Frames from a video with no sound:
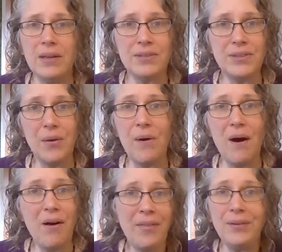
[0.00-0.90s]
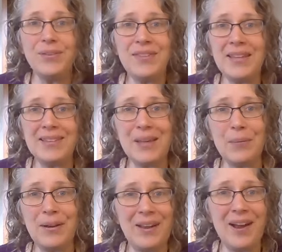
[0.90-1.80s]
So, all those things
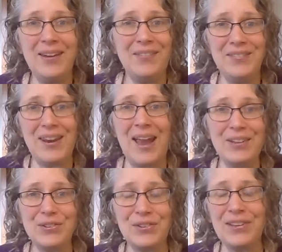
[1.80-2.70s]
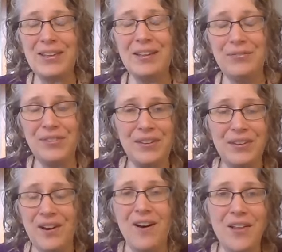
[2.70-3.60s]
that we kind of naturally
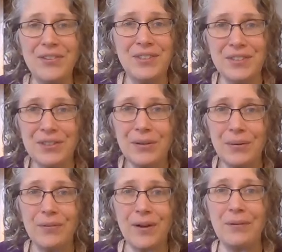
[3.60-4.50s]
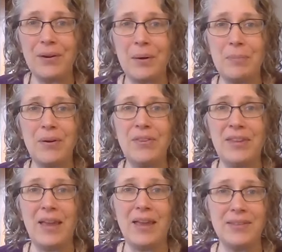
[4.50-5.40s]
feel called to do around our
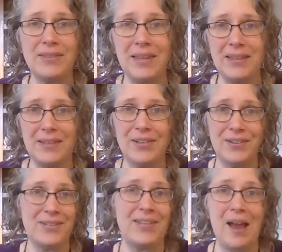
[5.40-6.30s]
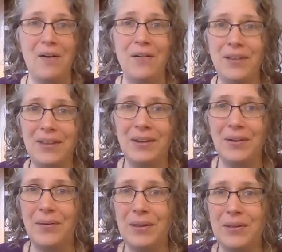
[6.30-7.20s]
birthdays, it turns out, you
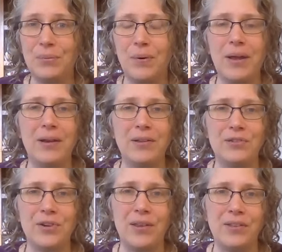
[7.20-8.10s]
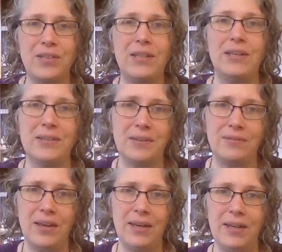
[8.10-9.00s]
know, is what astrology is
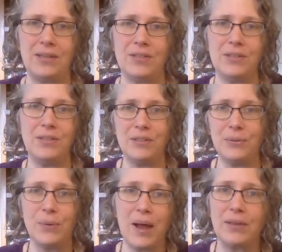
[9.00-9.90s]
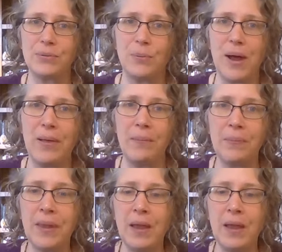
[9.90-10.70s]
inviting us to do as well.